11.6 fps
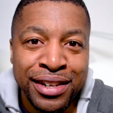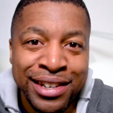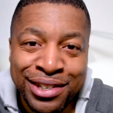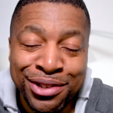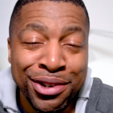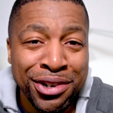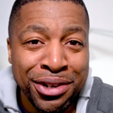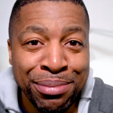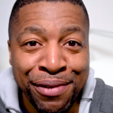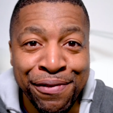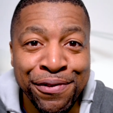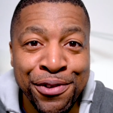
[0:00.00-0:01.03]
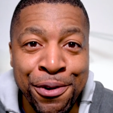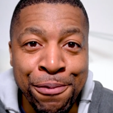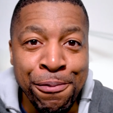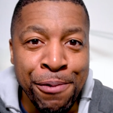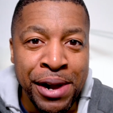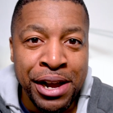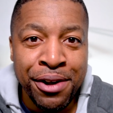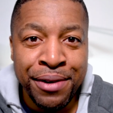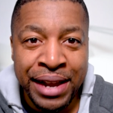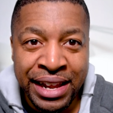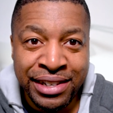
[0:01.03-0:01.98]
it's not going to perform well,
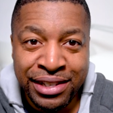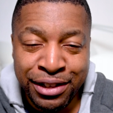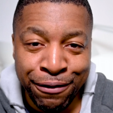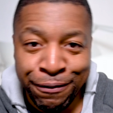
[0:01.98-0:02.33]
hence the